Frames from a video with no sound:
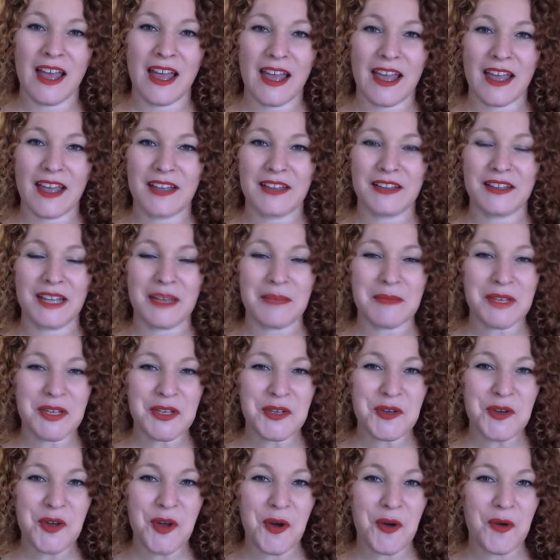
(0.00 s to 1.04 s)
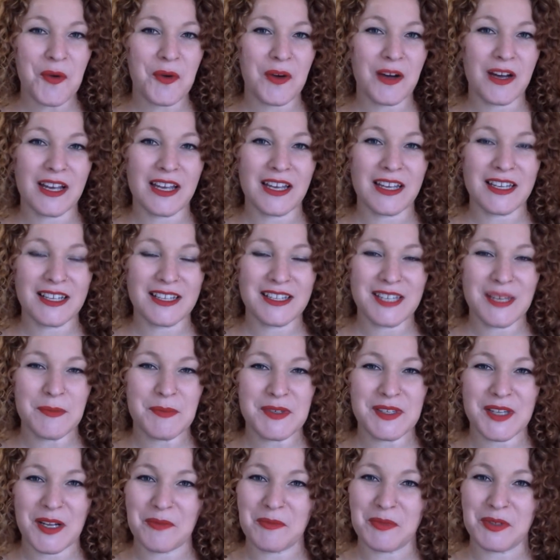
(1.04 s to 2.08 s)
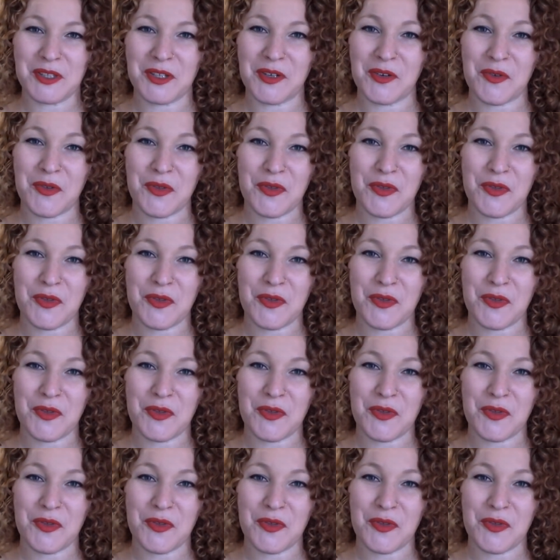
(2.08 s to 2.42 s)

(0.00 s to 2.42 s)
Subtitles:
and let me know any tips down below,